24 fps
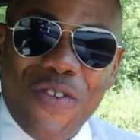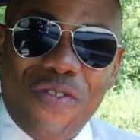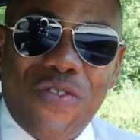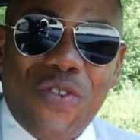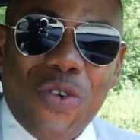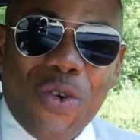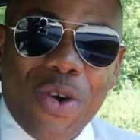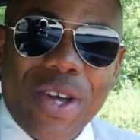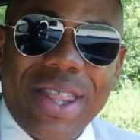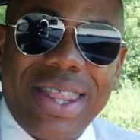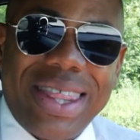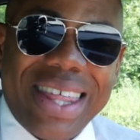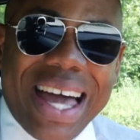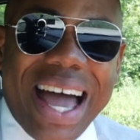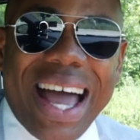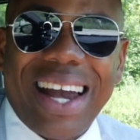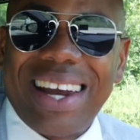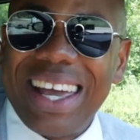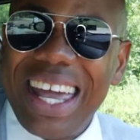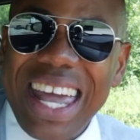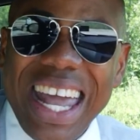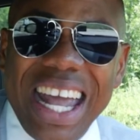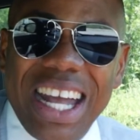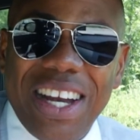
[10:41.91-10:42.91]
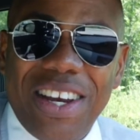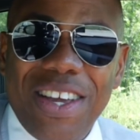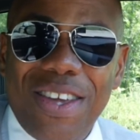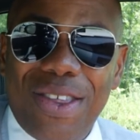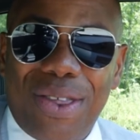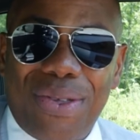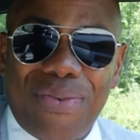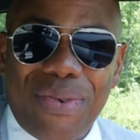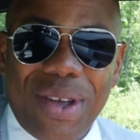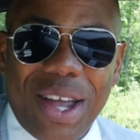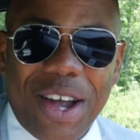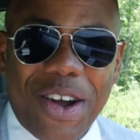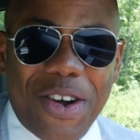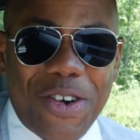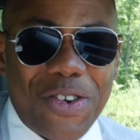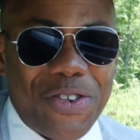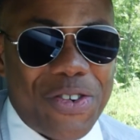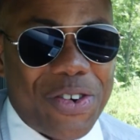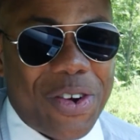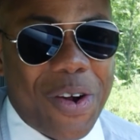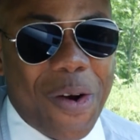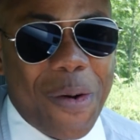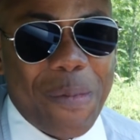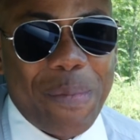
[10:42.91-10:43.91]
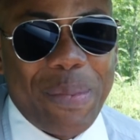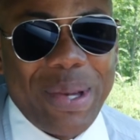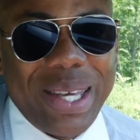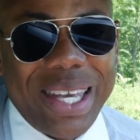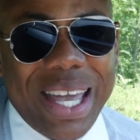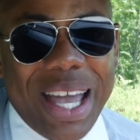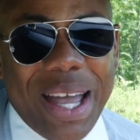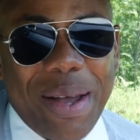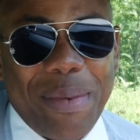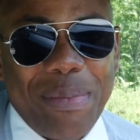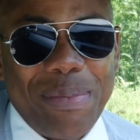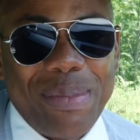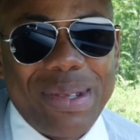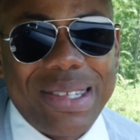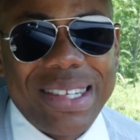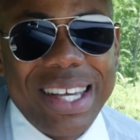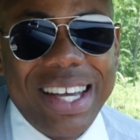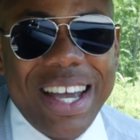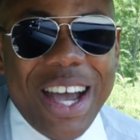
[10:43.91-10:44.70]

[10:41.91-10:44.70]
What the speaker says: for that 8,300 RPMs.